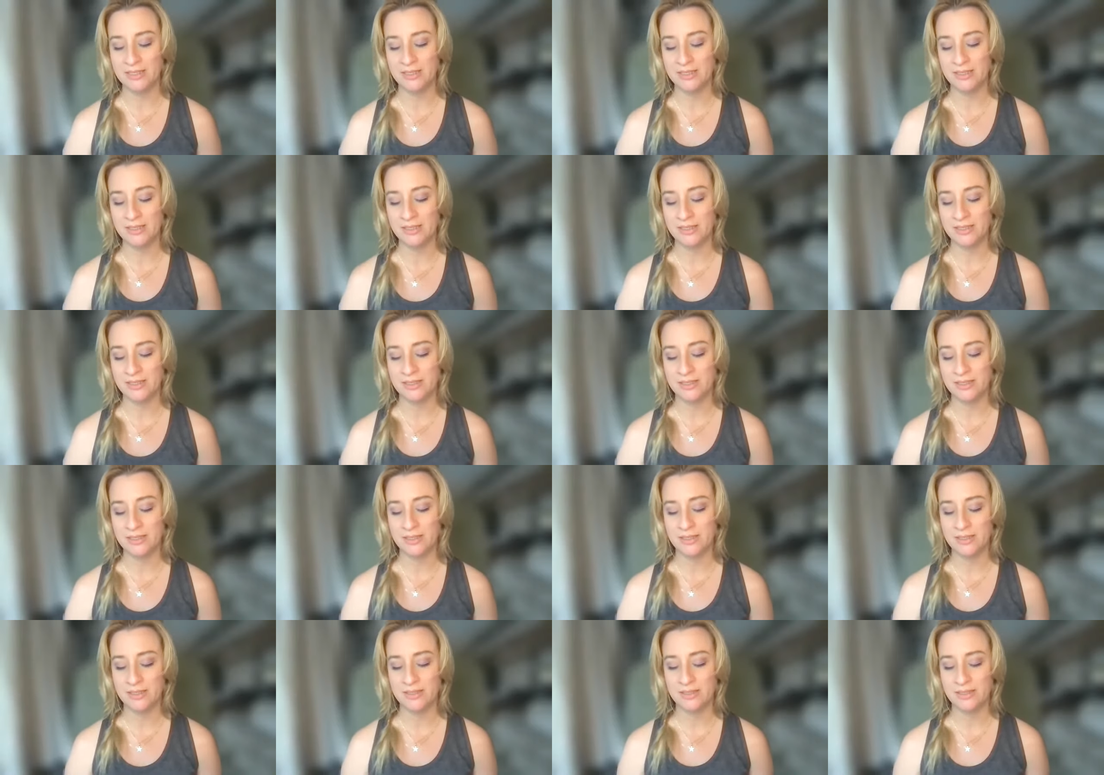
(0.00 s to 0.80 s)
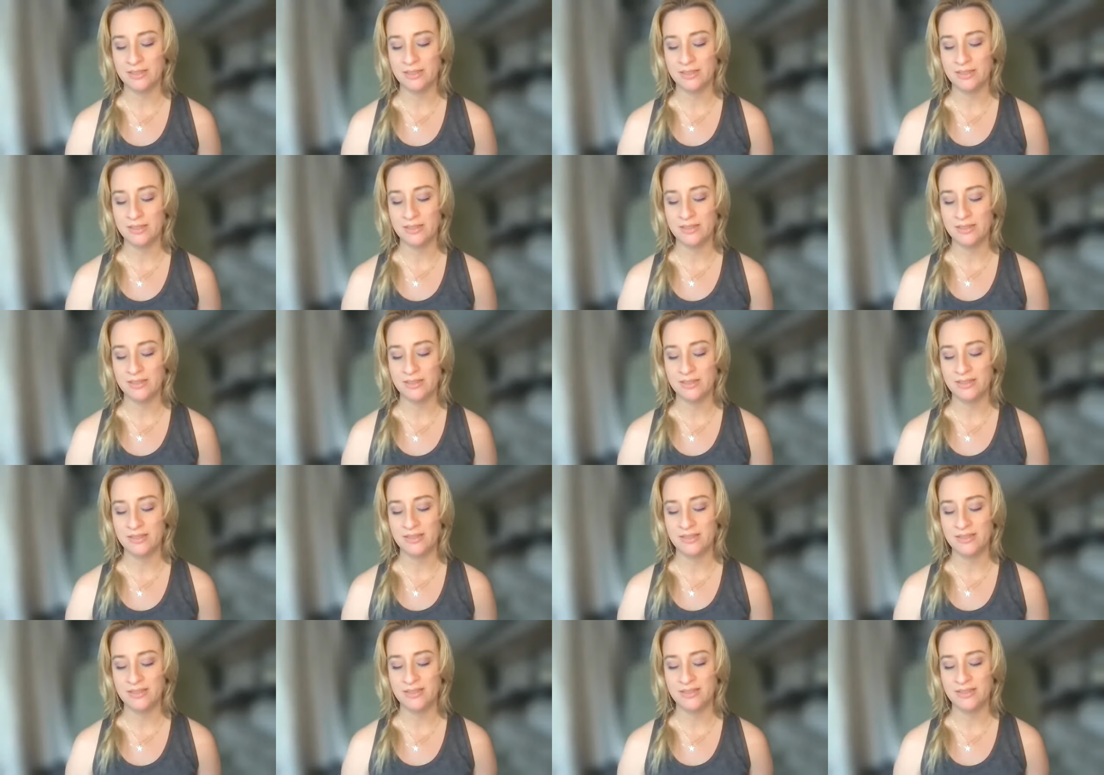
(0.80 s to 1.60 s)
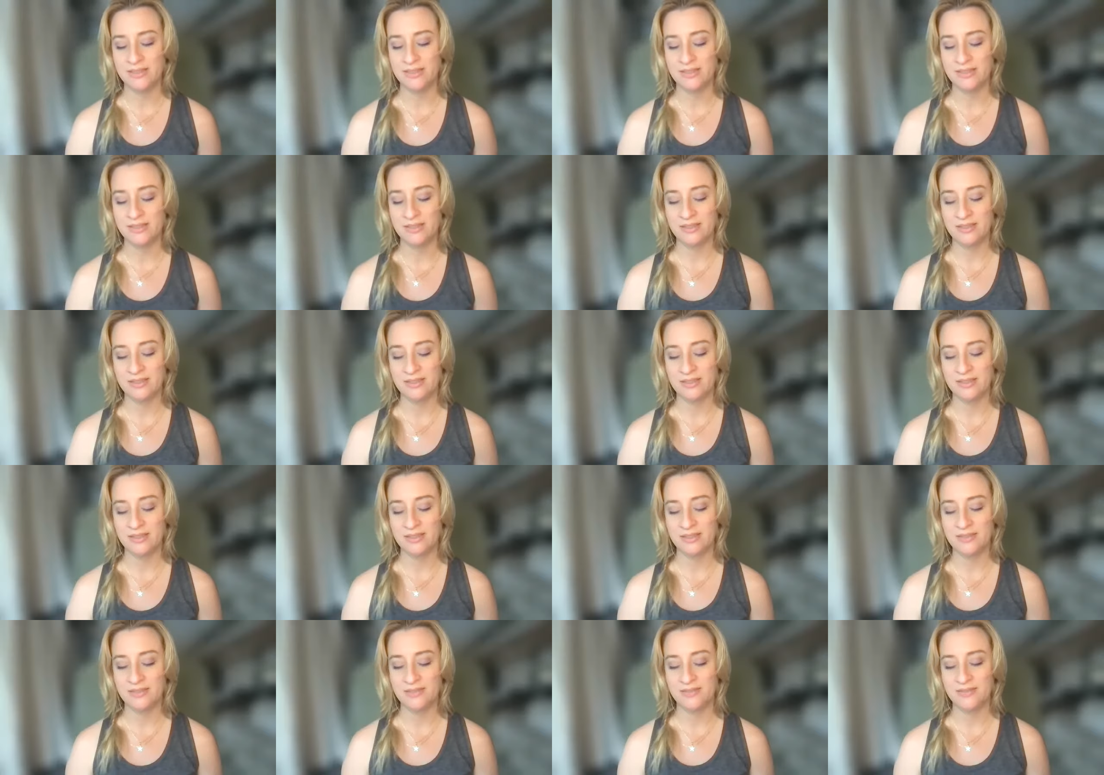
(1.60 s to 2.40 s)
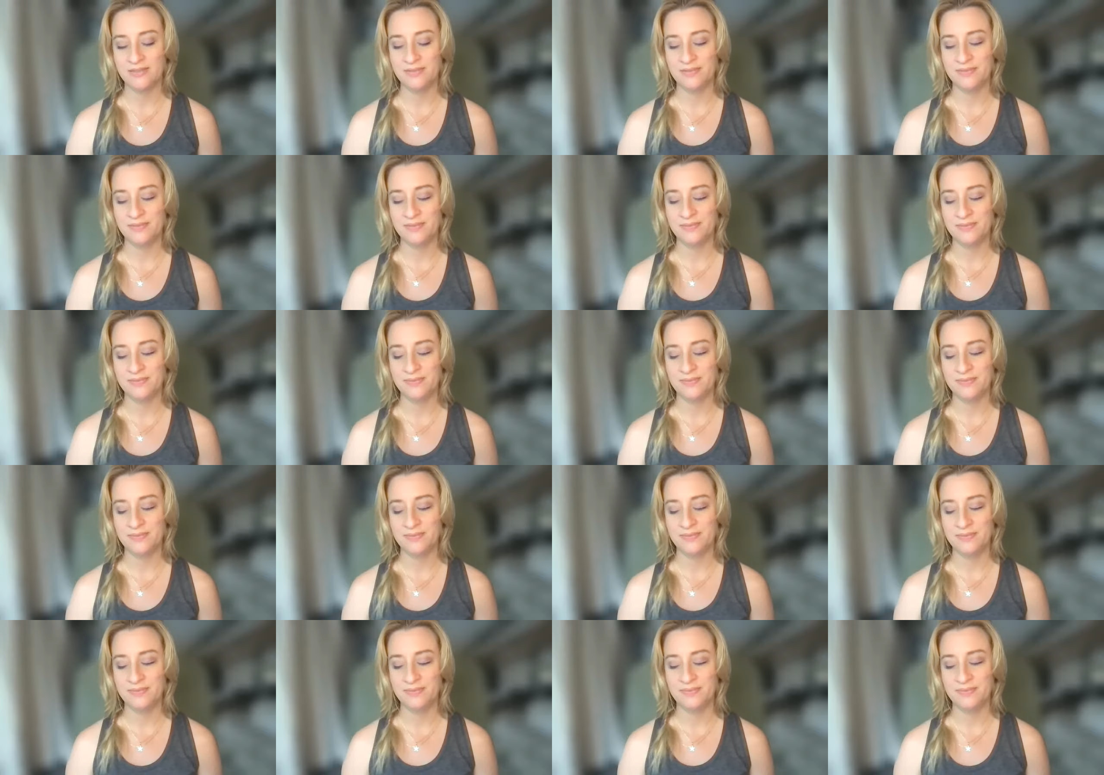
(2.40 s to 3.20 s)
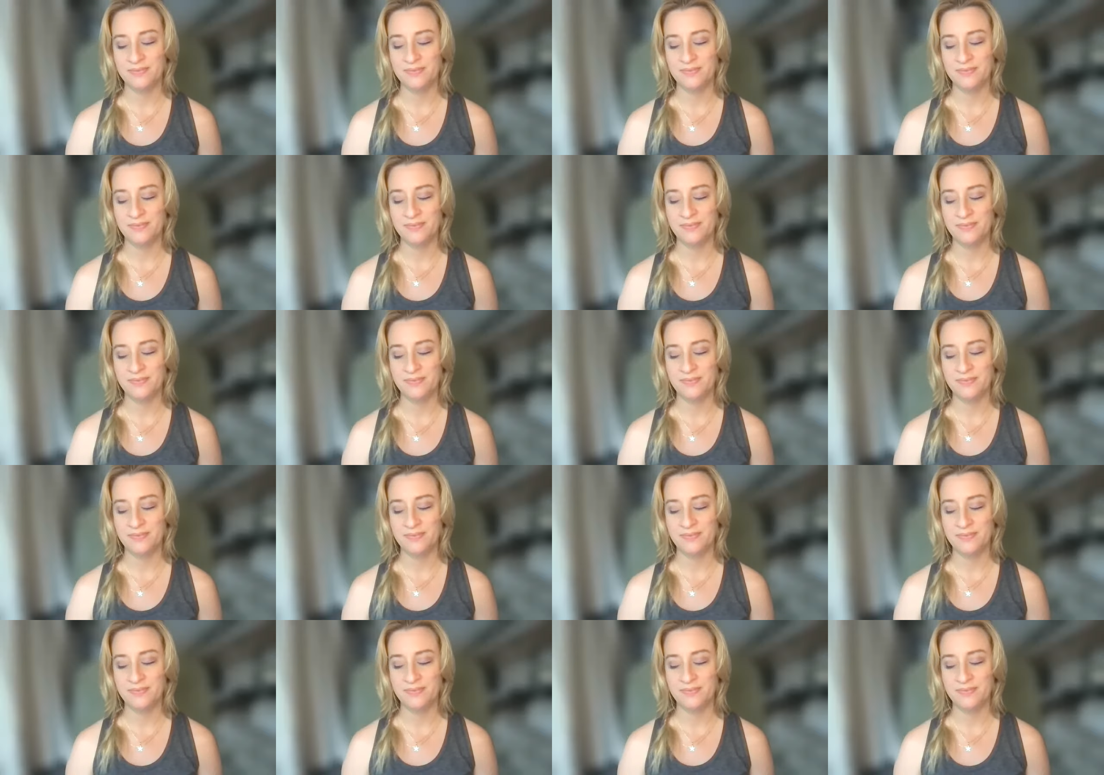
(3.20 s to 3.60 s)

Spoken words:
(silence)